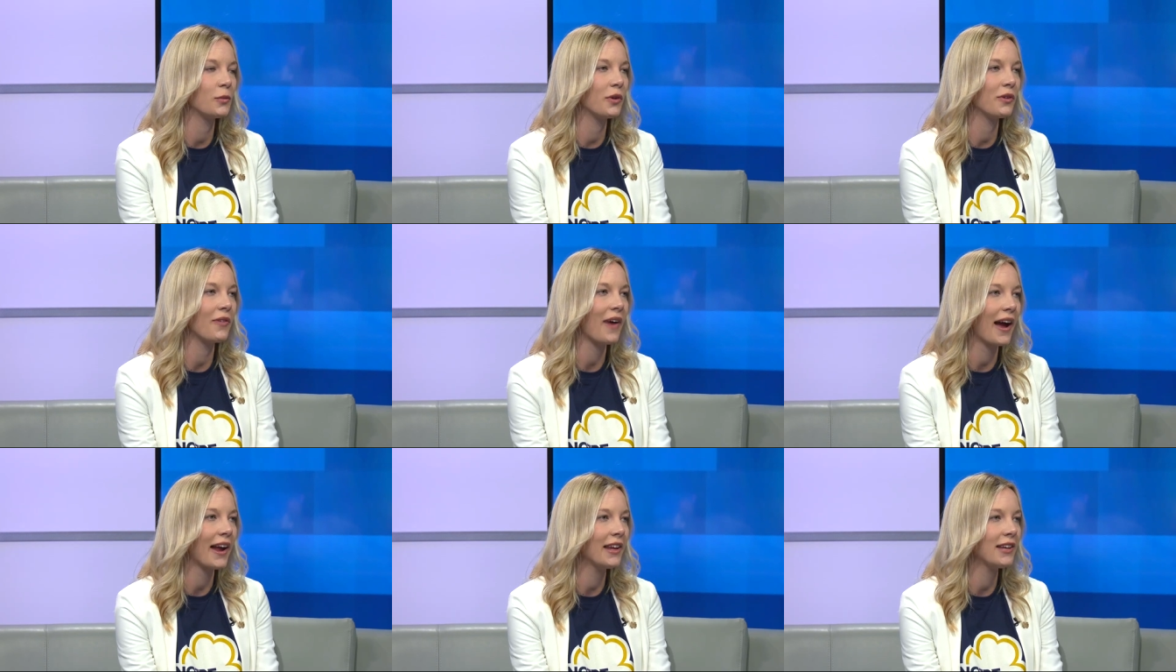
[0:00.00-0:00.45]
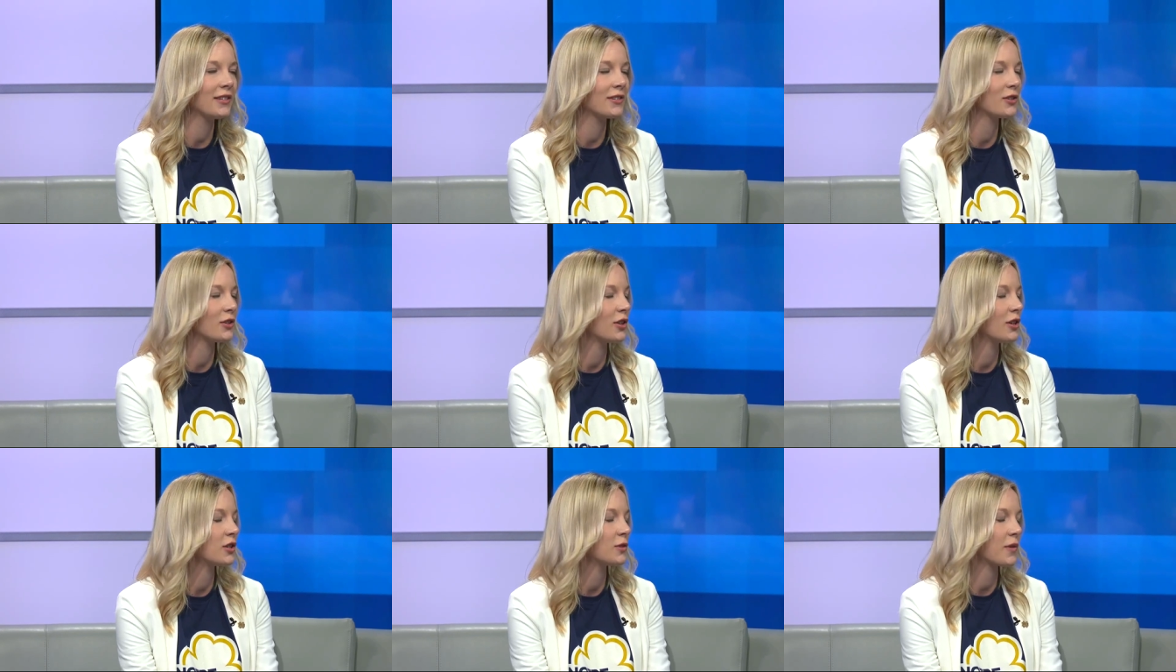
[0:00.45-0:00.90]
providing
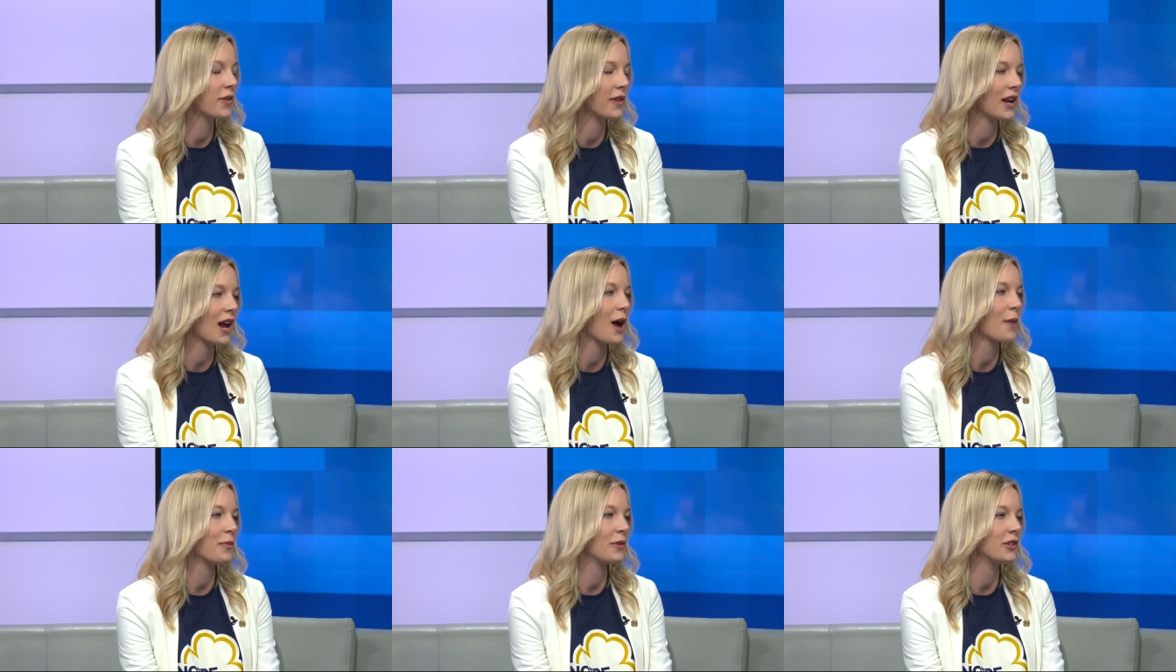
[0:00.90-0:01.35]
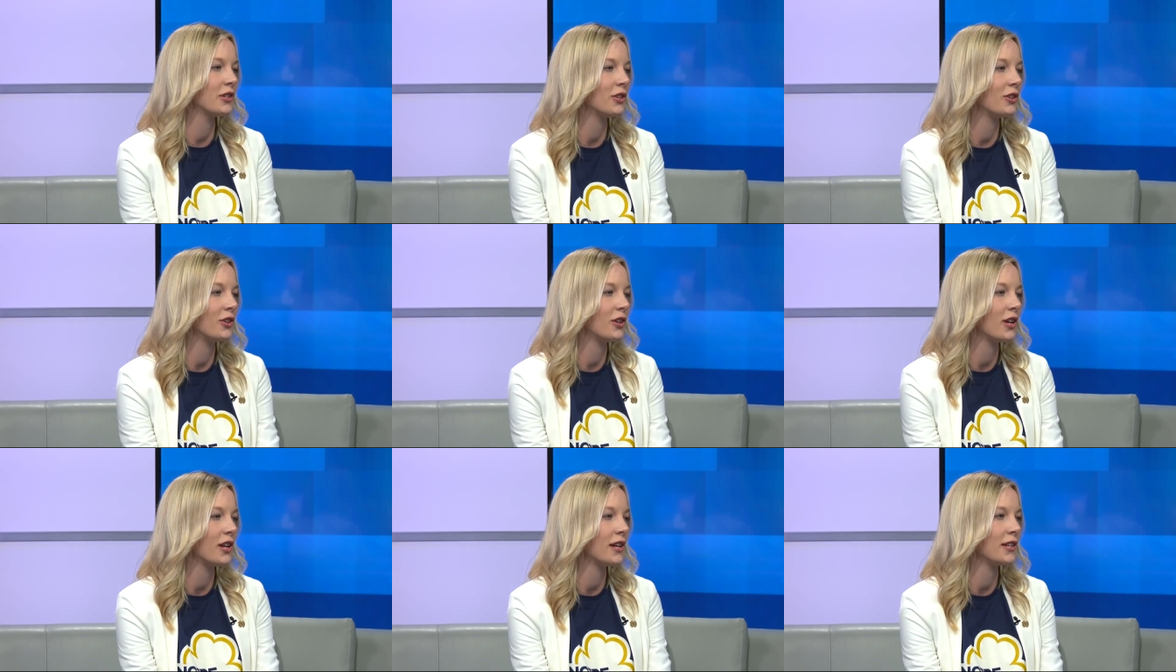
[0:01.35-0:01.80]
students with an
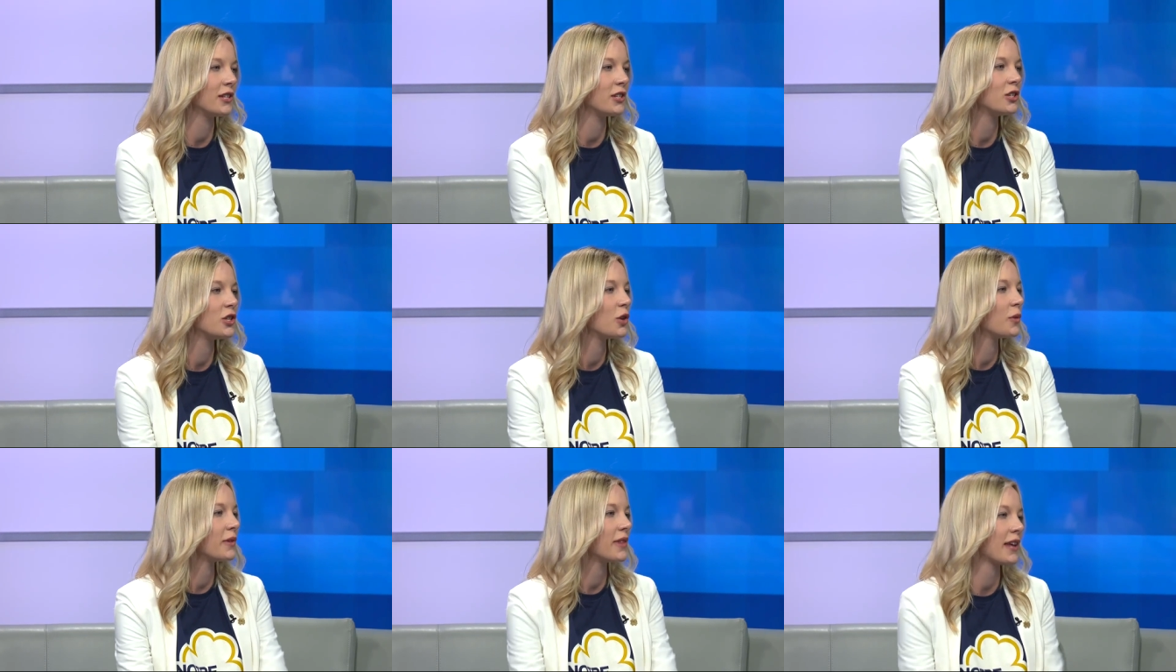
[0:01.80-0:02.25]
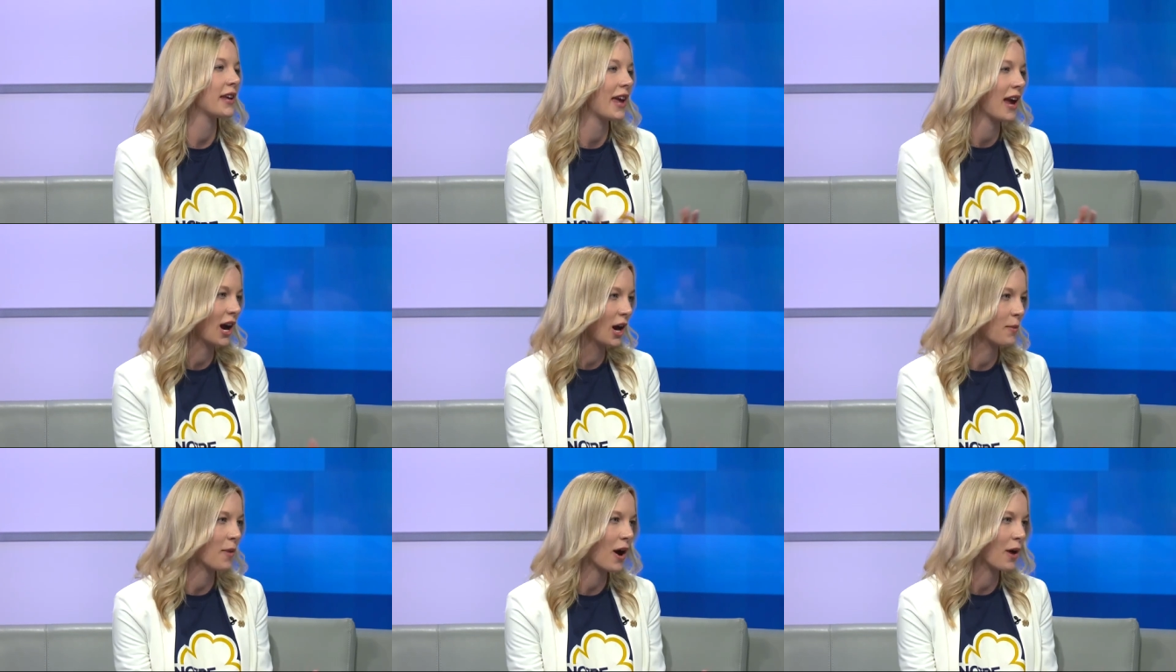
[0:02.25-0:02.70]
opportunity to do what they
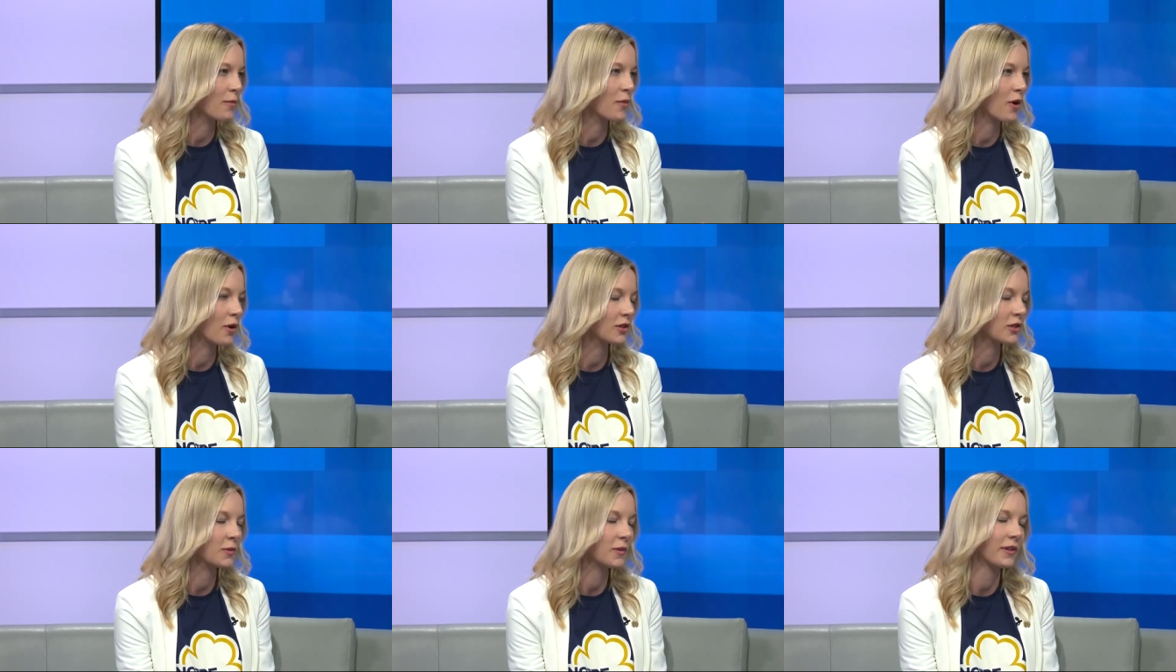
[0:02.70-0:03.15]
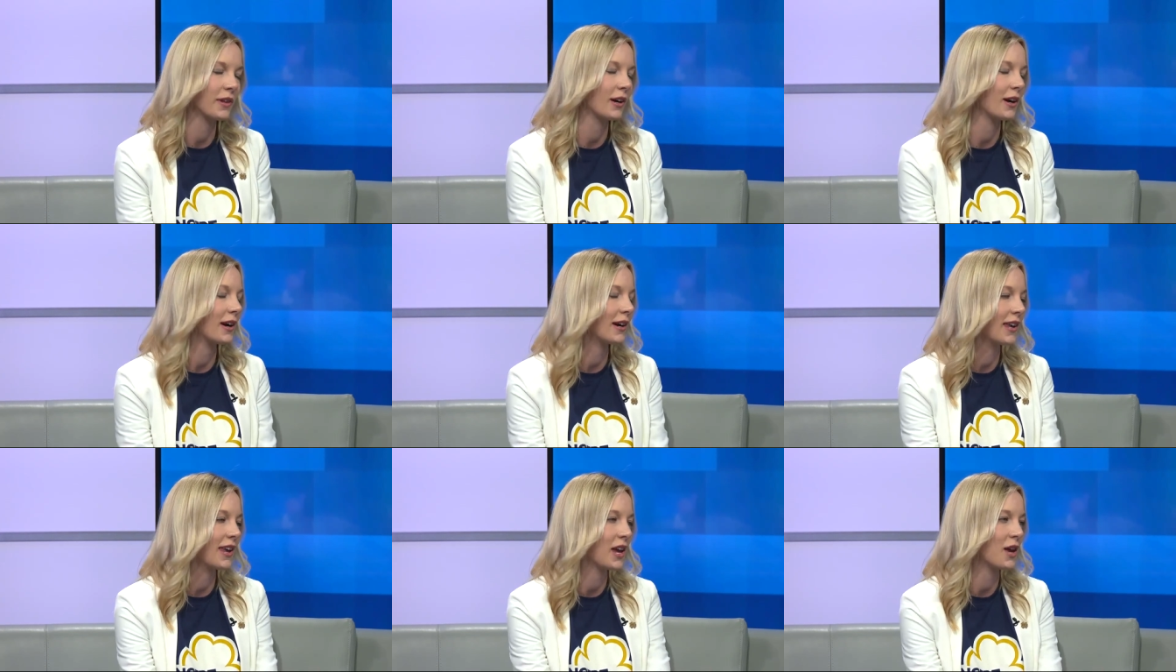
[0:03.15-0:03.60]
care about most when they're
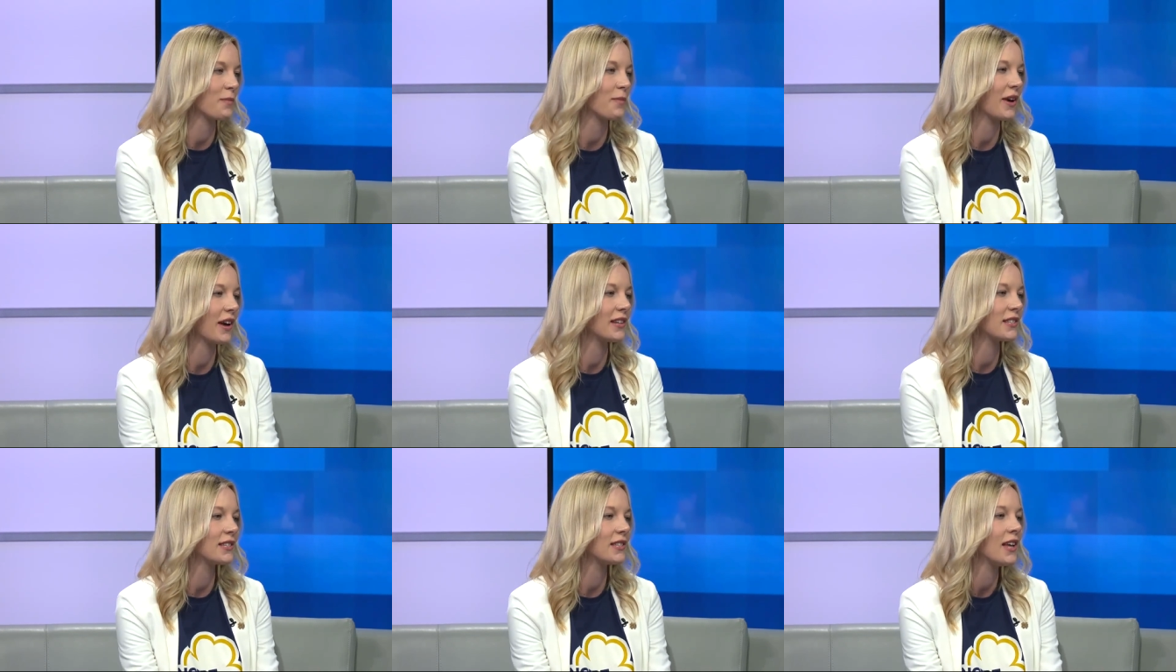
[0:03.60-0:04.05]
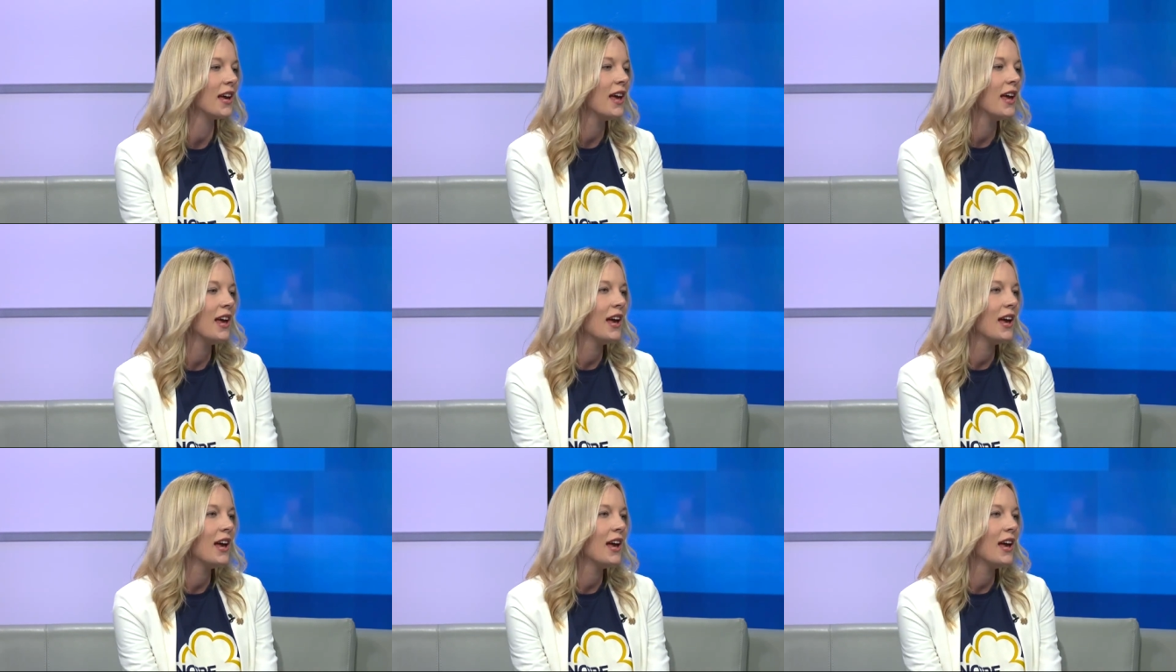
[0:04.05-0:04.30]
on campus.